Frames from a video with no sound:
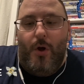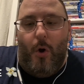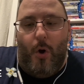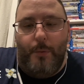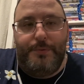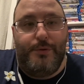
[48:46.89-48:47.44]

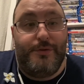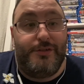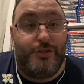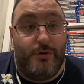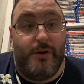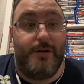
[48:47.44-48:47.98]
Hope you
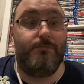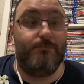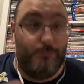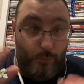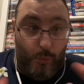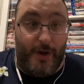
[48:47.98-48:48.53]
enjoyed
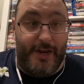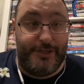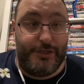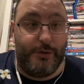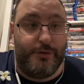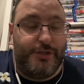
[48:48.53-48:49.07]
what I
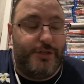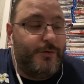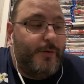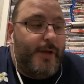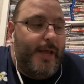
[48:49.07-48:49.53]
showed you.